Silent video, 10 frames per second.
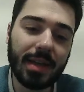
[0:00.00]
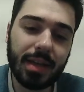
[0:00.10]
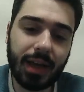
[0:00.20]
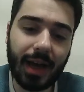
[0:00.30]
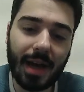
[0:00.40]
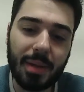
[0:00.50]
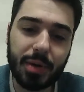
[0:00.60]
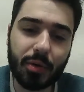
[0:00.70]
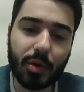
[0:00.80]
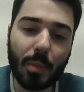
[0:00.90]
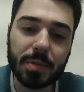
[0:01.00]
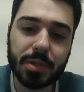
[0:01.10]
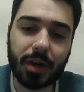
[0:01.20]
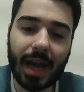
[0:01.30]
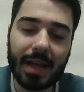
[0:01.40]

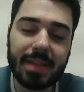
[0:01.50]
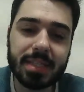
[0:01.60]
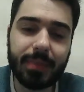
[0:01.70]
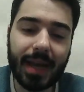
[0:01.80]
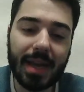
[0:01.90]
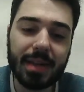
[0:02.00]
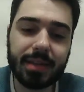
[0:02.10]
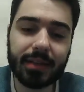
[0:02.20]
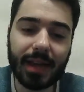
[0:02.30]
Kopitar had these made